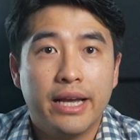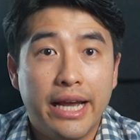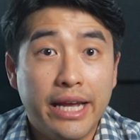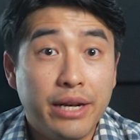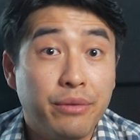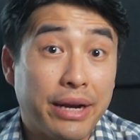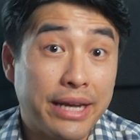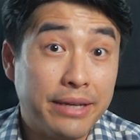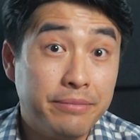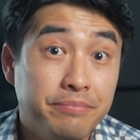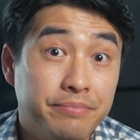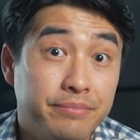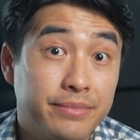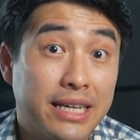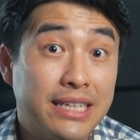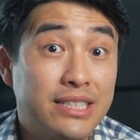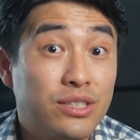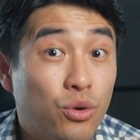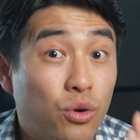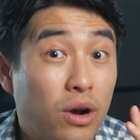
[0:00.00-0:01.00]
Anyway,
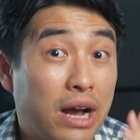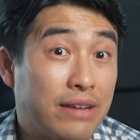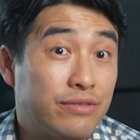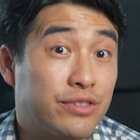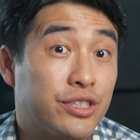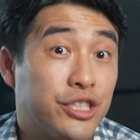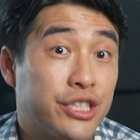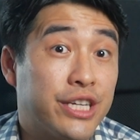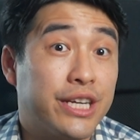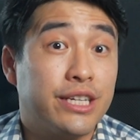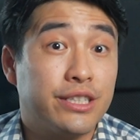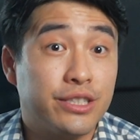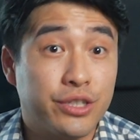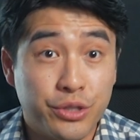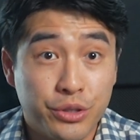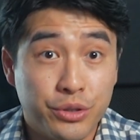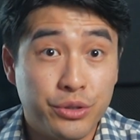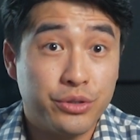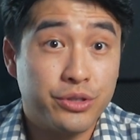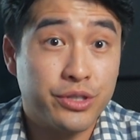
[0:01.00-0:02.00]
that's all I have to share to
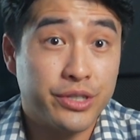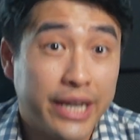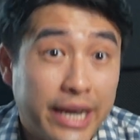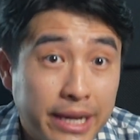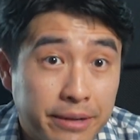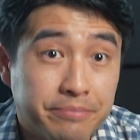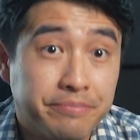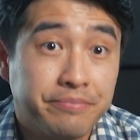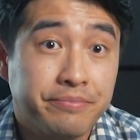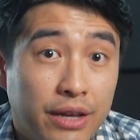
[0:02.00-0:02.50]
you today.